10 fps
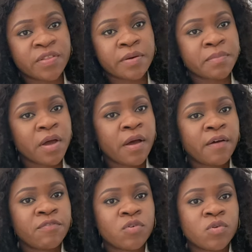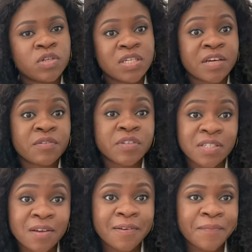on them for the death of his
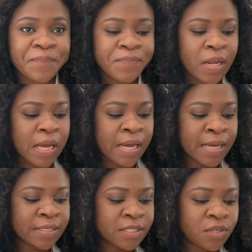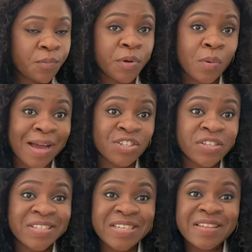son. And we don't actually
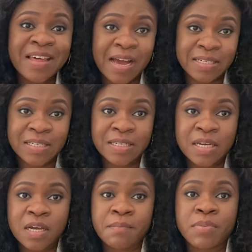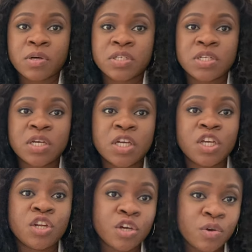see that, but he
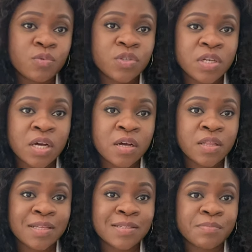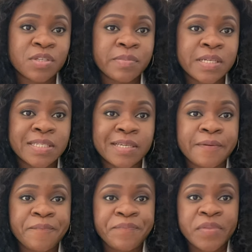knows uh, that's a possibility.
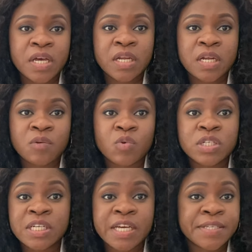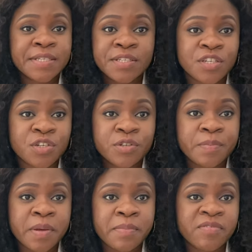And, and one day he sees in the
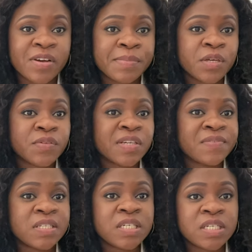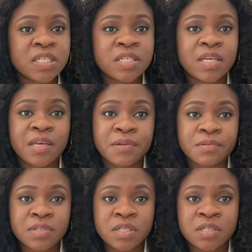newspaper a family of 17
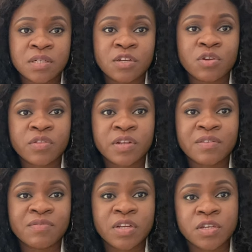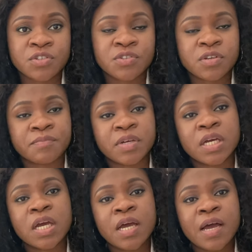killed in a northern village or something.
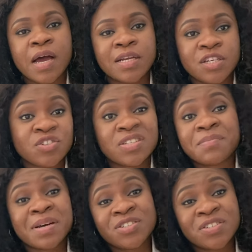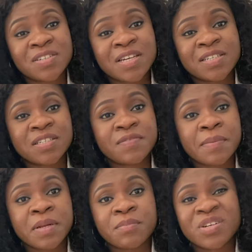And he just imagines that his
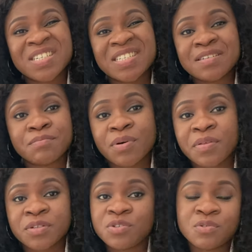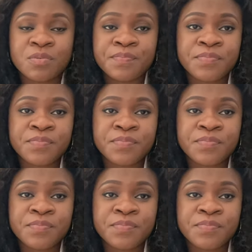family, but he didn't bother to,